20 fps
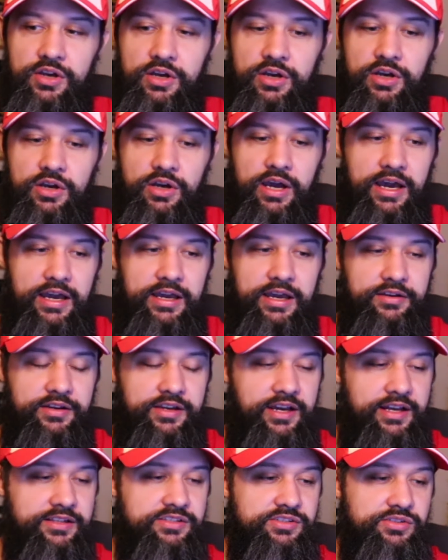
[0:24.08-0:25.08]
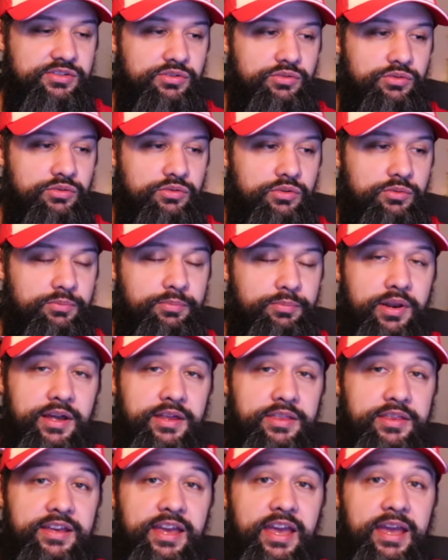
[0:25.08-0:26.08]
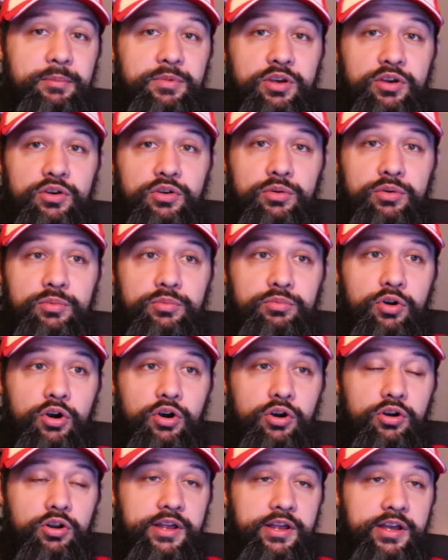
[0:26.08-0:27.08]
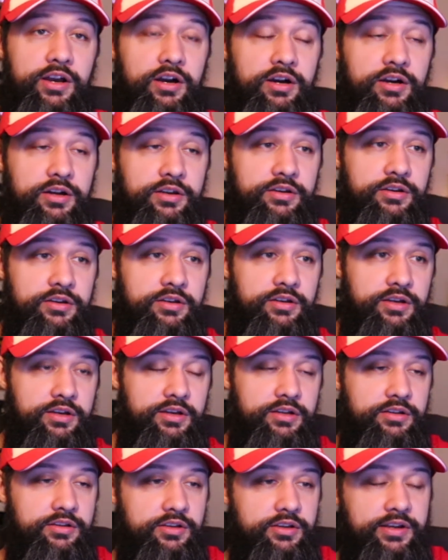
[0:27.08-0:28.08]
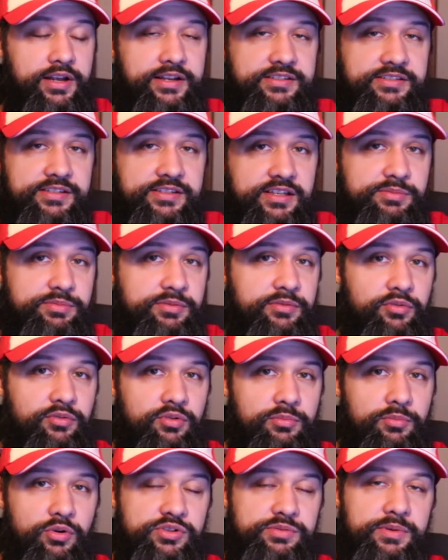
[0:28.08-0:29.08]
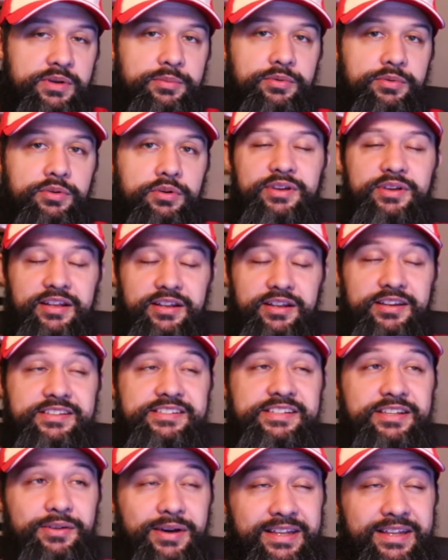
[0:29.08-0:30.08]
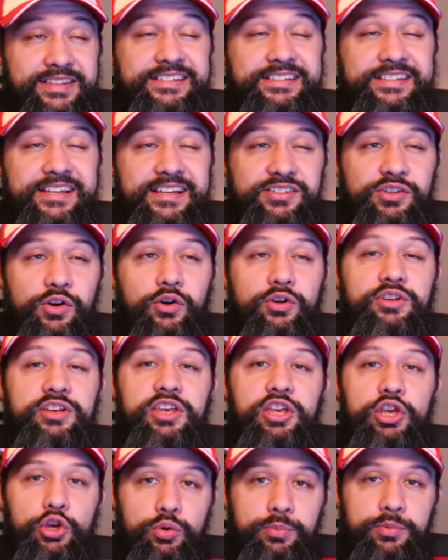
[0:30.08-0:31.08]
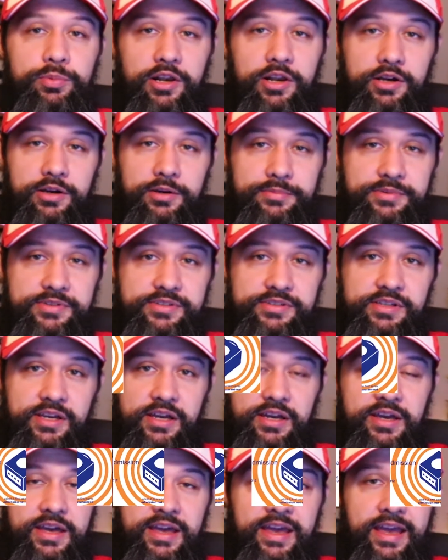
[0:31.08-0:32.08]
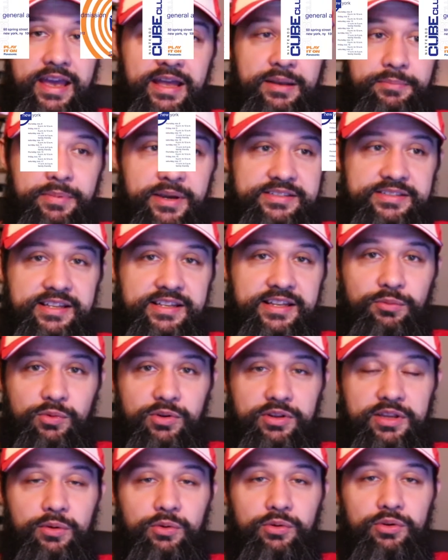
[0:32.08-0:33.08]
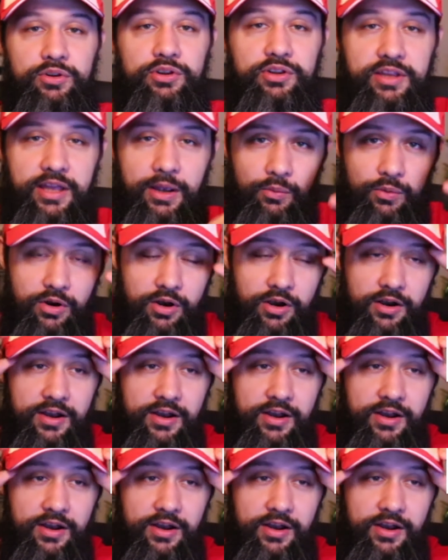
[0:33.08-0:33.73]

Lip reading: I got to play the GameCube early on in the United States before most people. Nintendo had these things called Cube Clubs, and basically what they were